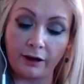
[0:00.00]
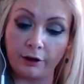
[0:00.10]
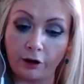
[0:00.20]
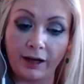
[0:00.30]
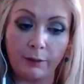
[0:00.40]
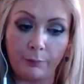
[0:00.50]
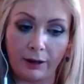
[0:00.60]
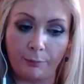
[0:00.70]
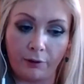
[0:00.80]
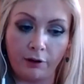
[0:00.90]
and unlike
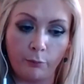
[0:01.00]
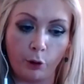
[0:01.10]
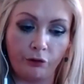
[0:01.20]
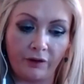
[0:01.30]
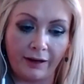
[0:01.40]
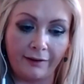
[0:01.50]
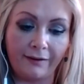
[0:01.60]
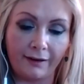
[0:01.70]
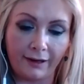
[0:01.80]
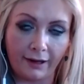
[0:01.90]
people, most things
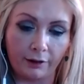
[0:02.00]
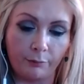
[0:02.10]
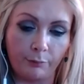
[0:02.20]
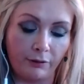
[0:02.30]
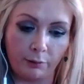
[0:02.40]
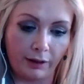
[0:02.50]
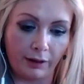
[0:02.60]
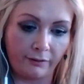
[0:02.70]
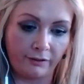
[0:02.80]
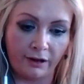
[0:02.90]
can be
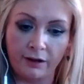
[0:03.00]
replaced.